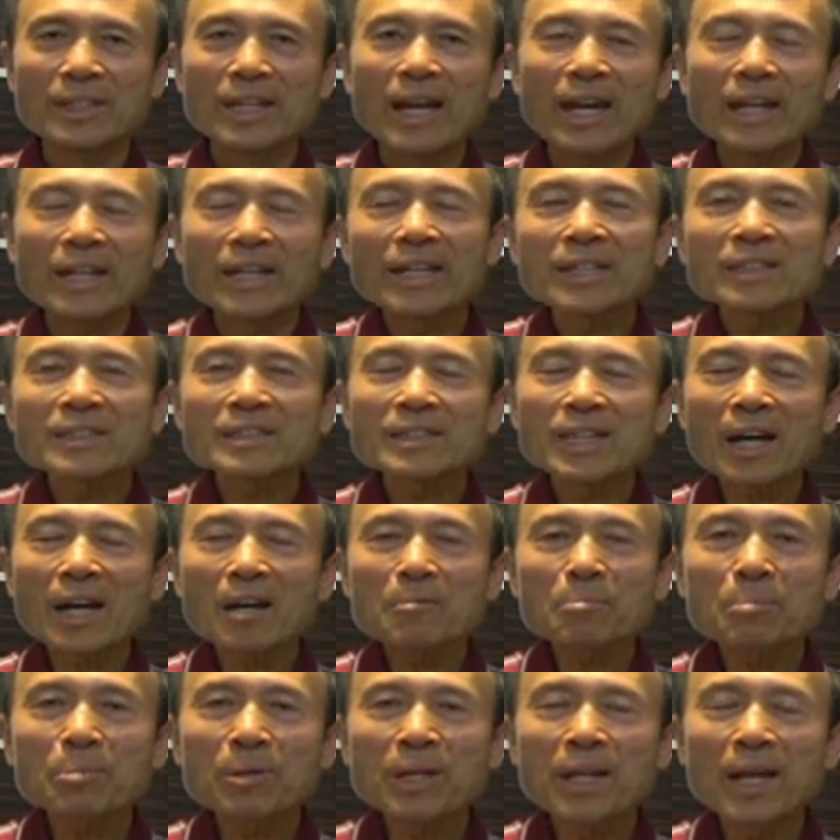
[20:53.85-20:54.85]
And then
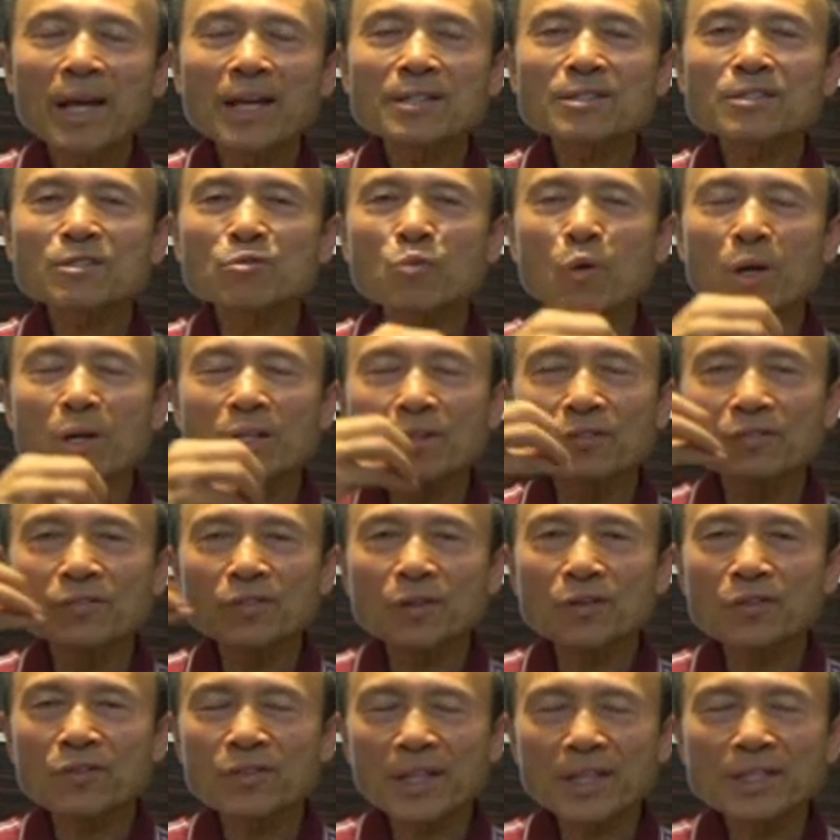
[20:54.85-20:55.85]
God plans
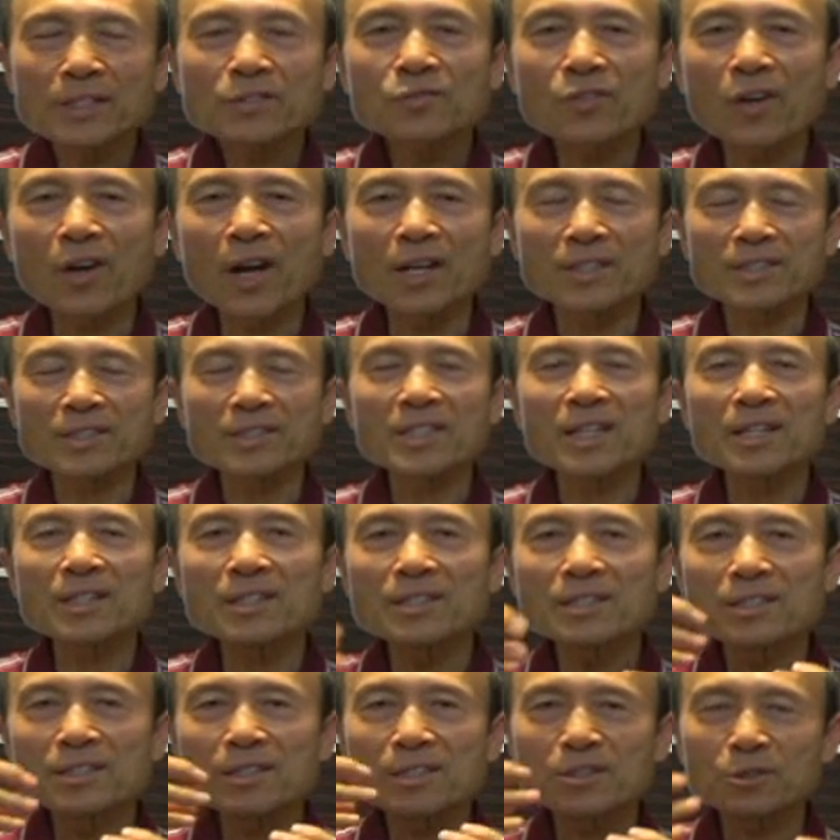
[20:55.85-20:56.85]
wonderful things for us, that
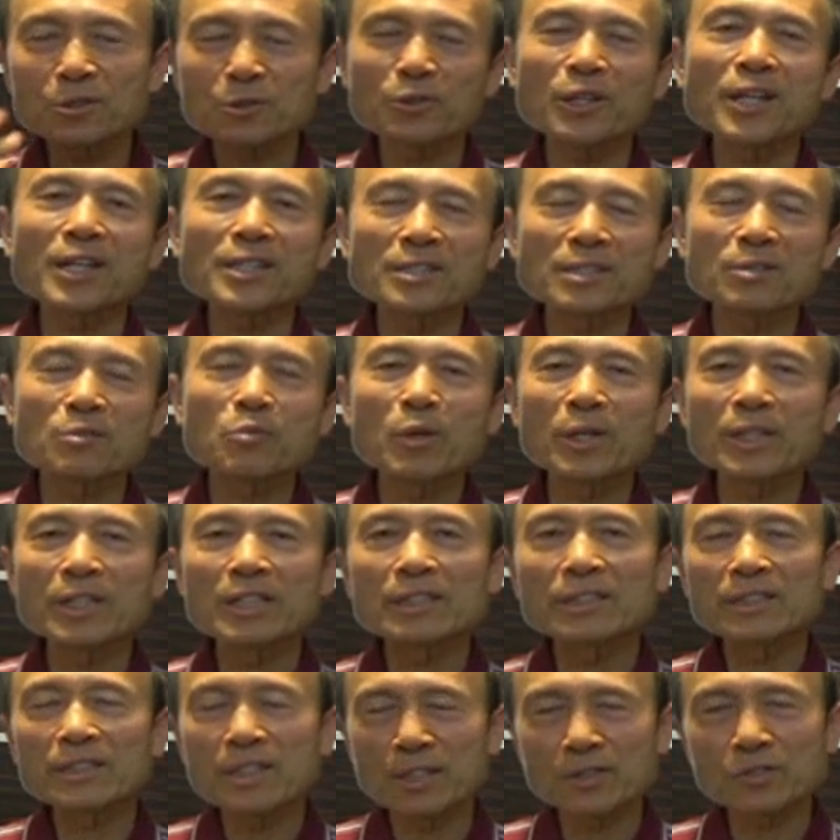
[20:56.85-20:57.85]
is his grace, what he
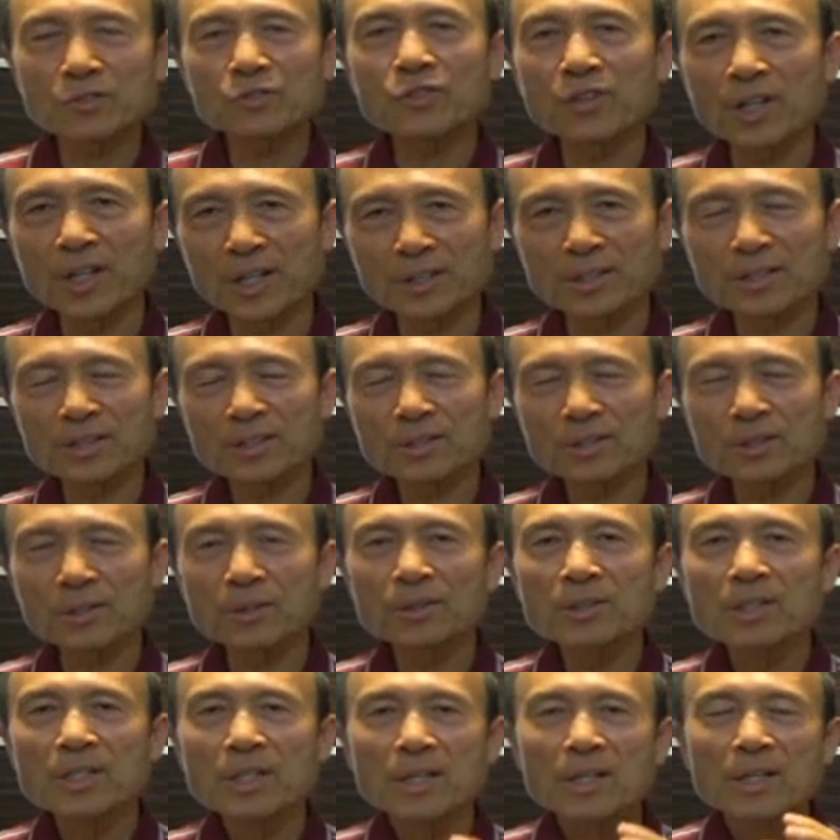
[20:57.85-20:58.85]
does for us.
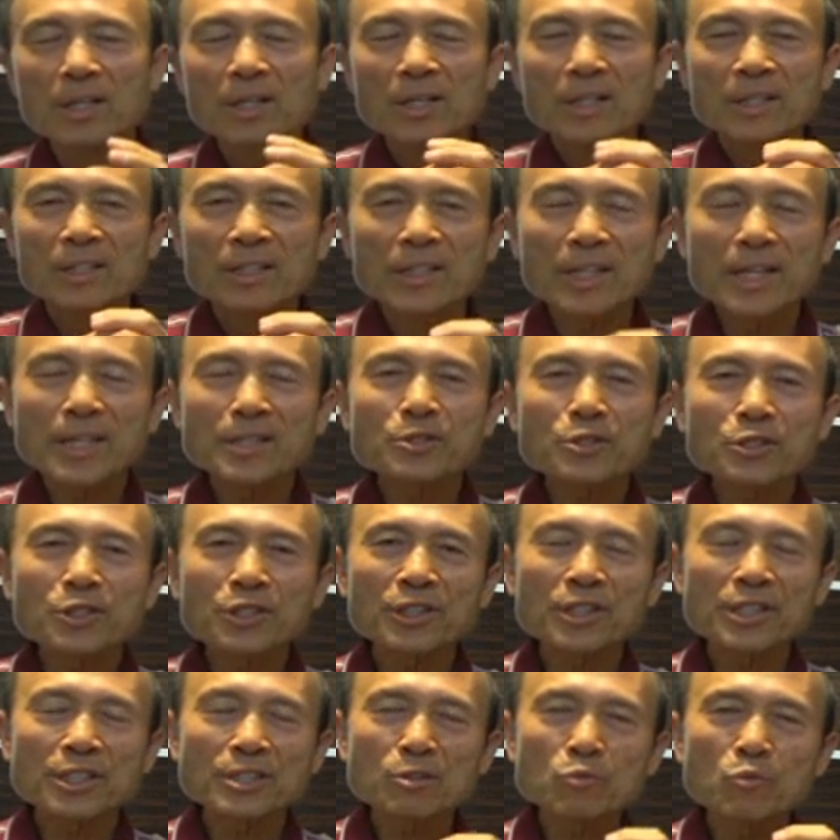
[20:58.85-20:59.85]
So nature
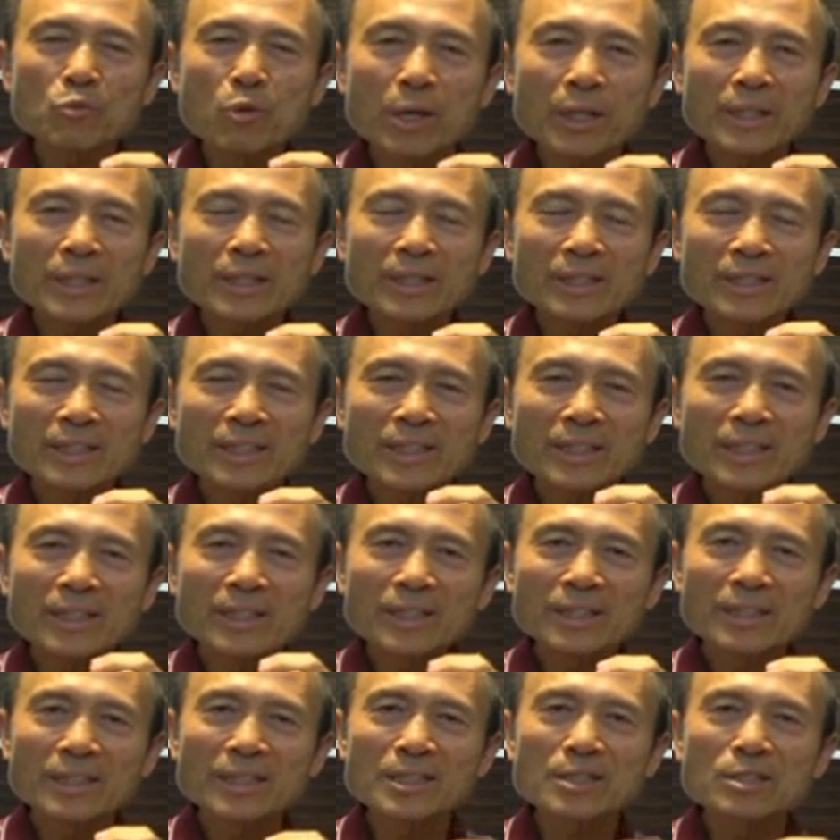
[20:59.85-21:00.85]
is what
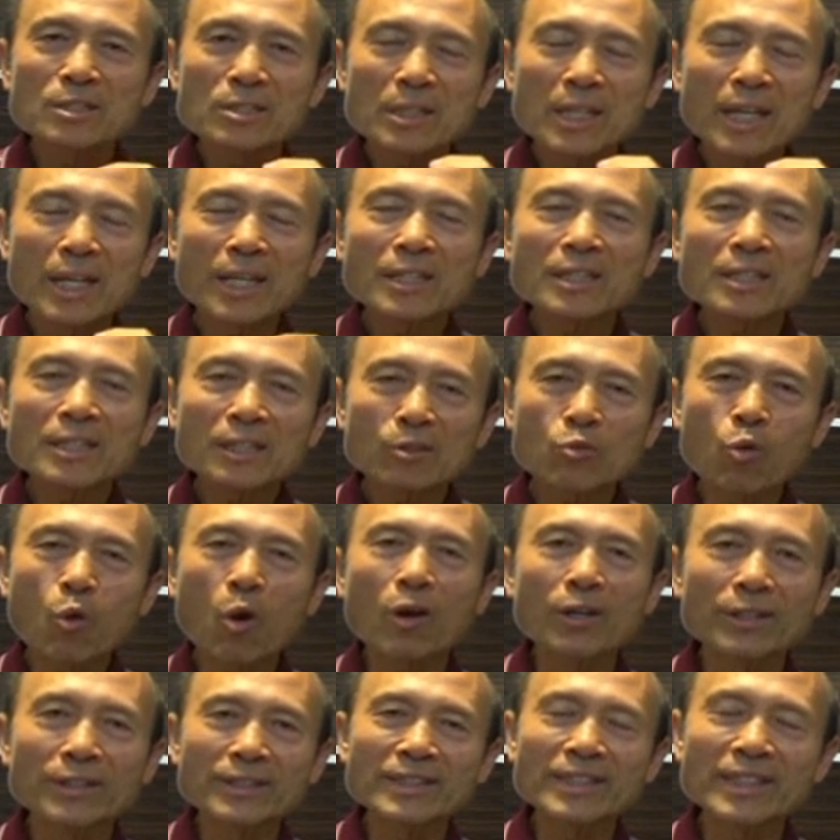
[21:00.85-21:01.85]
his inner
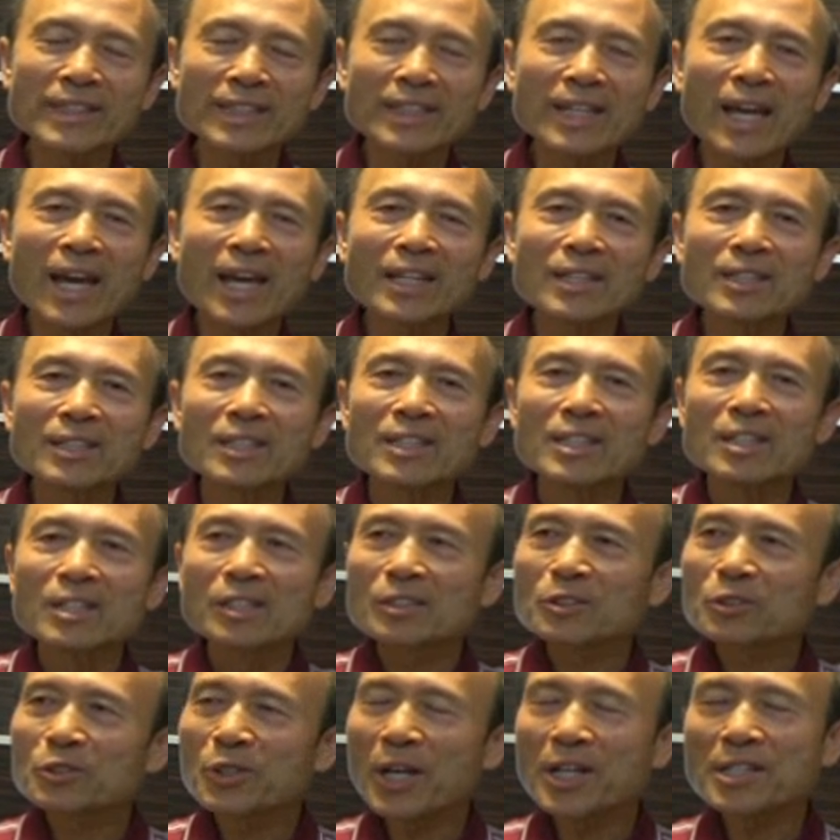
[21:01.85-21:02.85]
quality, and
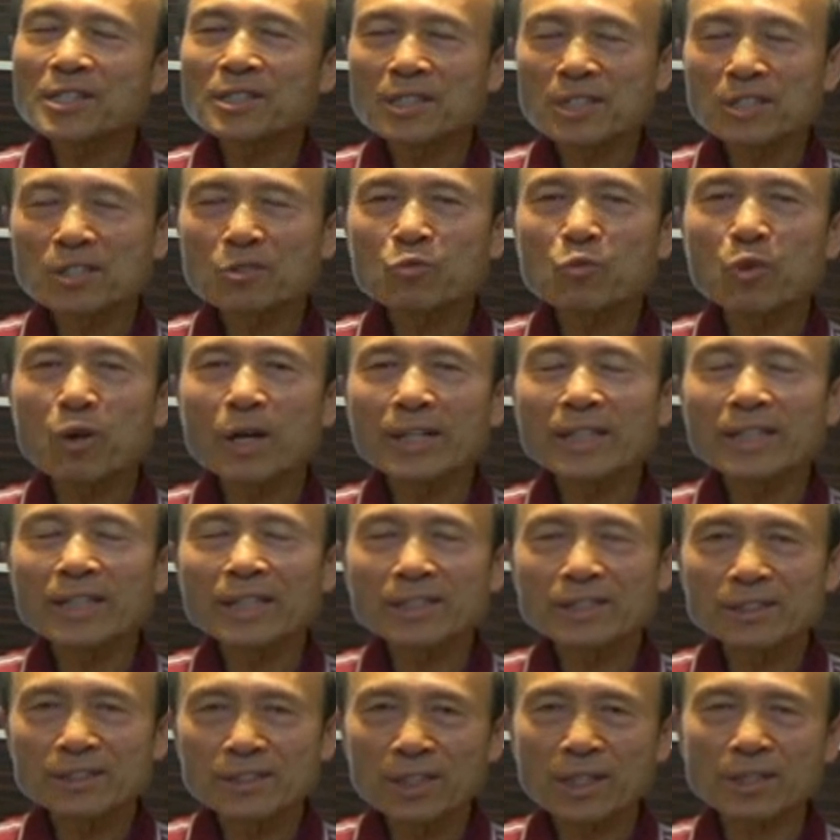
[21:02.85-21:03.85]
grace is what
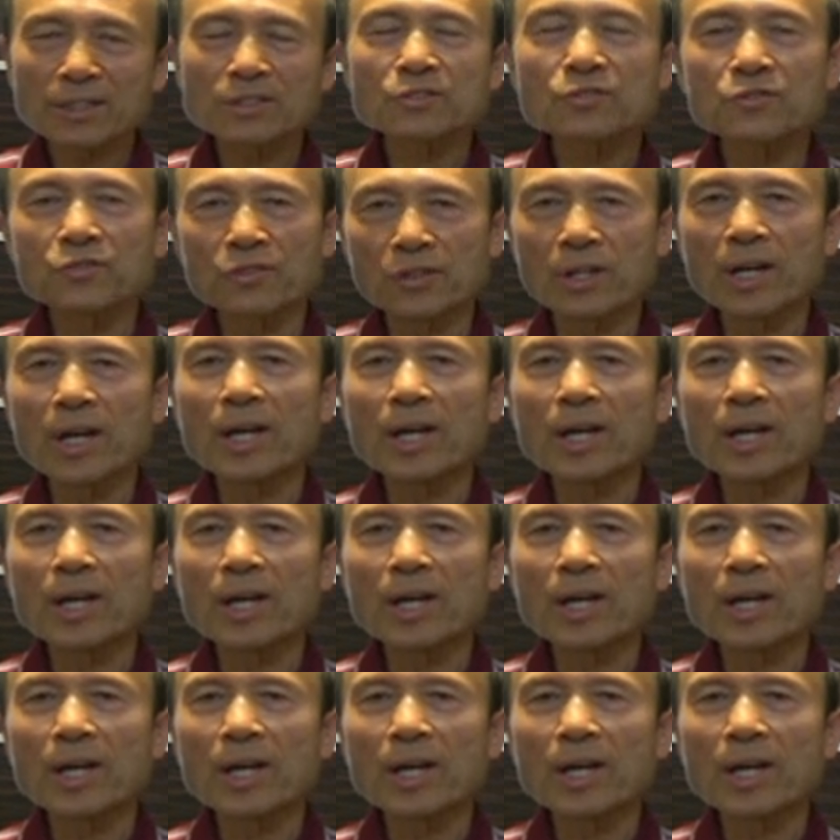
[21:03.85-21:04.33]
he does for